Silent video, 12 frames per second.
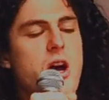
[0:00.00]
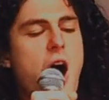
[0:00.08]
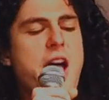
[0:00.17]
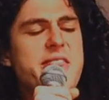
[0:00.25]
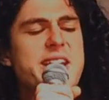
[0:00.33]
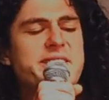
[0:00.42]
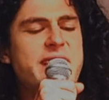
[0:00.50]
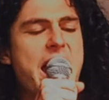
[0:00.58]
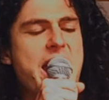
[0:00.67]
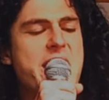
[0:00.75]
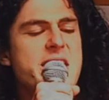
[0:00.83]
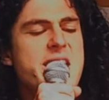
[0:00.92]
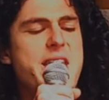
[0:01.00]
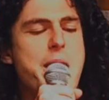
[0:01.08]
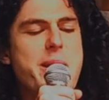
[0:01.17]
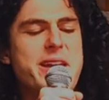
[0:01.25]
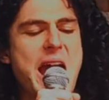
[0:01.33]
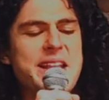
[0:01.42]
On this day, they
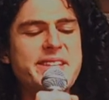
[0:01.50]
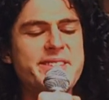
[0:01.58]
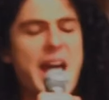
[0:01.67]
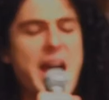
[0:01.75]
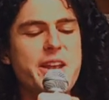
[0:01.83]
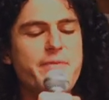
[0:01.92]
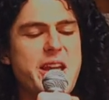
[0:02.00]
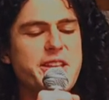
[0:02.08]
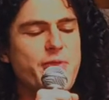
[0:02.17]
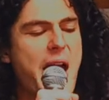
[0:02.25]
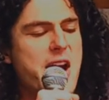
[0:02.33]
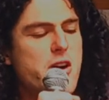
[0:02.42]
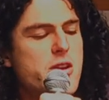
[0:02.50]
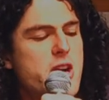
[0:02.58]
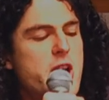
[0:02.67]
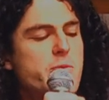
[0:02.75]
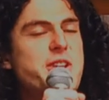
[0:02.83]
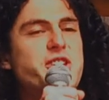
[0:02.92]
became the state of Israel,
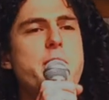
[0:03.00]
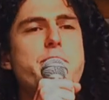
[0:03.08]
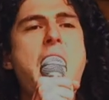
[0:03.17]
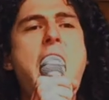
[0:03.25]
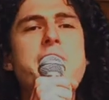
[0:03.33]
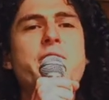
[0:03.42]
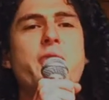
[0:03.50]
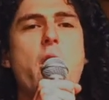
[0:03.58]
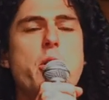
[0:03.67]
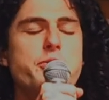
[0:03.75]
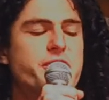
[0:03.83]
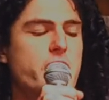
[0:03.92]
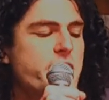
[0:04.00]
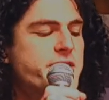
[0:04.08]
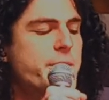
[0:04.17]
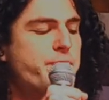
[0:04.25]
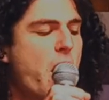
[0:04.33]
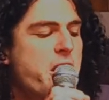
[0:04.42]
which on behalf of all Jews
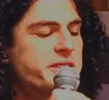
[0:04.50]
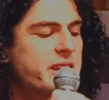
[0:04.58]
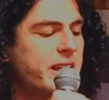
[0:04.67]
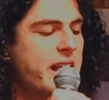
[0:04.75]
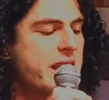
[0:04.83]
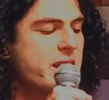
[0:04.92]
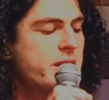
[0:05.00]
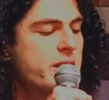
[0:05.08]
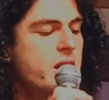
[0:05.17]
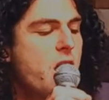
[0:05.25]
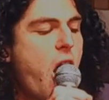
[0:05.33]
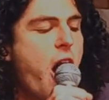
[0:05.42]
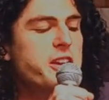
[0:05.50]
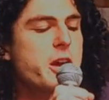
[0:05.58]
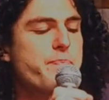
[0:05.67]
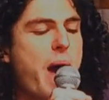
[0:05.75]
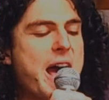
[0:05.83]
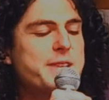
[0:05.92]
supposedly
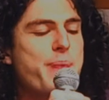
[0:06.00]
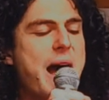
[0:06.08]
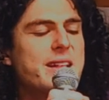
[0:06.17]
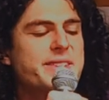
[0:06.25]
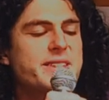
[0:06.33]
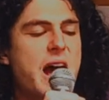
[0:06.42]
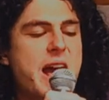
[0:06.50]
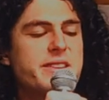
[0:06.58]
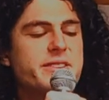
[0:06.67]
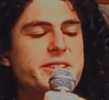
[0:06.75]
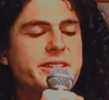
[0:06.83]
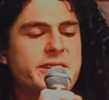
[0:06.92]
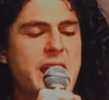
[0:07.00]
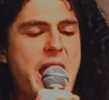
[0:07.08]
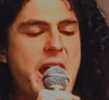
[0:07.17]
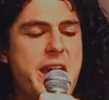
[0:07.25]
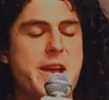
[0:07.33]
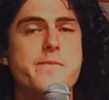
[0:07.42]
occupies Palestine to
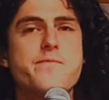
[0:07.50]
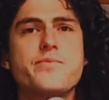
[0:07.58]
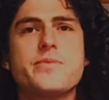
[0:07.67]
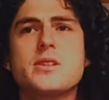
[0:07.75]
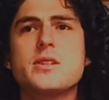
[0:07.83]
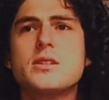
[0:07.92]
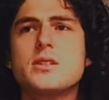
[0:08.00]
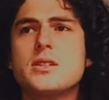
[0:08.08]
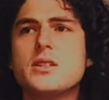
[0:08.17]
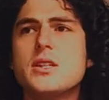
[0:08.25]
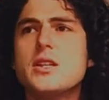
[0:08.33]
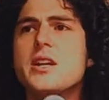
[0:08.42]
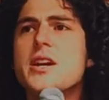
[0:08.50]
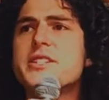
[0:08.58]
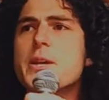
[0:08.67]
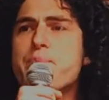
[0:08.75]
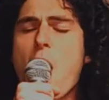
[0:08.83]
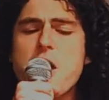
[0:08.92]
today.
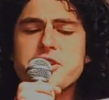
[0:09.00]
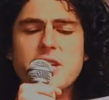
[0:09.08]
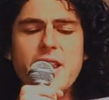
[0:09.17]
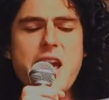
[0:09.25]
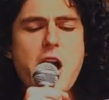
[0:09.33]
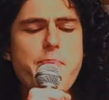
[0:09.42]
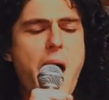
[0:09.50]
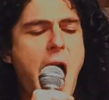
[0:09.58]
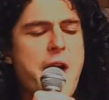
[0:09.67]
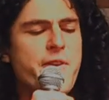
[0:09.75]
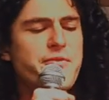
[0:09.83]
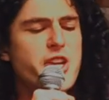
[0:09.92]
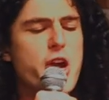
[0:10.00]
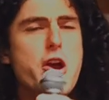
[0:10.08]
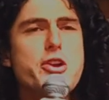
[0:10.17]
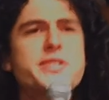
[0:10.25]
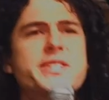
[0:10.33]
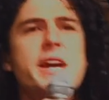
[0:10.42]
Supposedly on behalf of
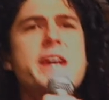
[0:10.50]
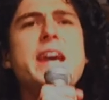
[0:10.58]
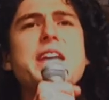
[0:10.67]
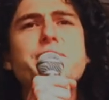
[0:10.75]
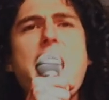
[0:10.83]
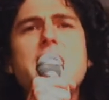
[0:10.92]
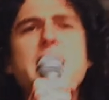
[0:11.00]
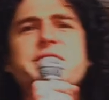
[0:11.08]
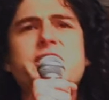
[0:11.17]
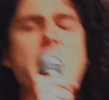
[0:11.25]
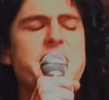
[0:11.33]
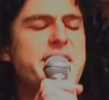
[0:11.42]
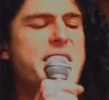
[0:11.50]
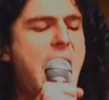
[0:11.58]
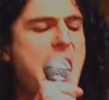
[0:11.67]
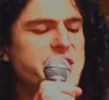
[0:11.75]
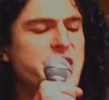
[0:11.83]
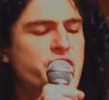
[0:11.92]
Jews, Israel has turned the
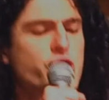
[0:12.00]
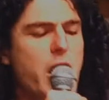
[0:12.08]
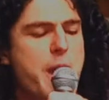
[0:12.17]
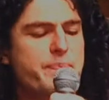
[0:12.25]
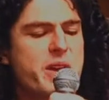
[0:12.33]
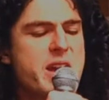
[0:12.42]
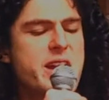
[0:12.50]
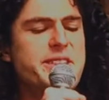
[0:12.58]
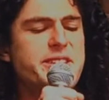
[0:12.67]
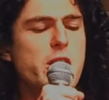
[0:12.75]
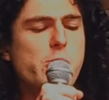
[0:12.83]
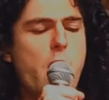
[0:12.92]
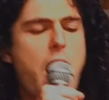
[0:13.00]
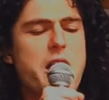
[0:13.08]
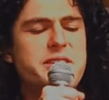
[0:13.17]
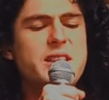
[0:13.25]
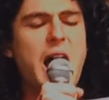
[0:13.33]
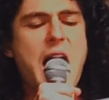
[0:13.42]
Gaza Strip into the
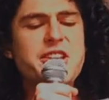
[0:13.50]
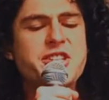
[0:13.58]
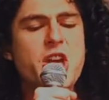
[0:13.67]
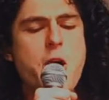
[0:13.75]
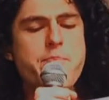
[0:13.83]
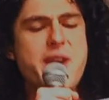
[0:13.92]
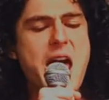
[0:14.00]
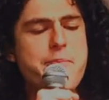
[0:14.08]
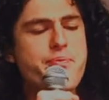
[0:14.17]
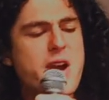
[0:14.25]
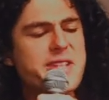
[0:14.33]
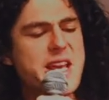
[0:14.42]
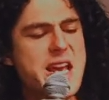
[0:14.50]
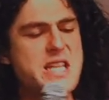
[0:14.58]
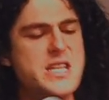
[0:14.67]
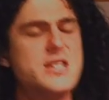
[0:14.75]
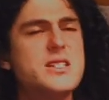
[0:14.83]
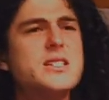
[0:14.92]
world's largest open-air prison.